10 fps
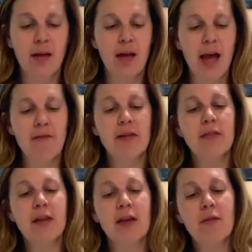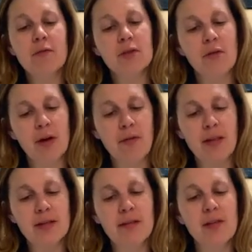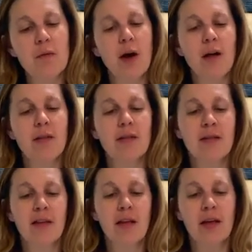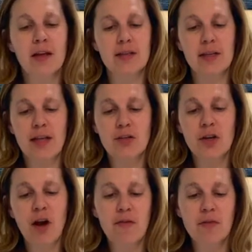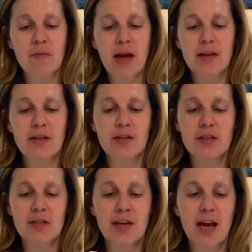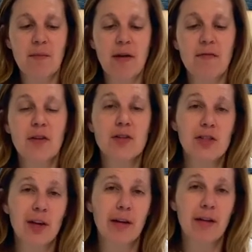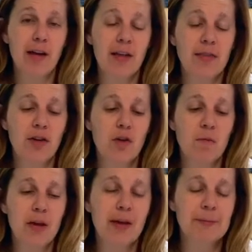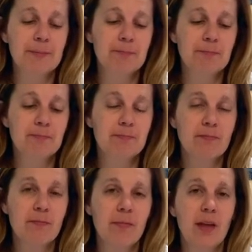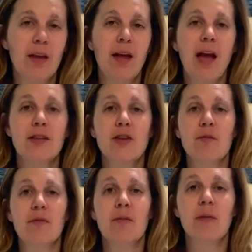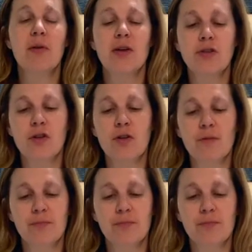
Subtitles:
Everything was going relatively well until I took off the bandages and had my first look at the new me. Excerpt from my pink journal.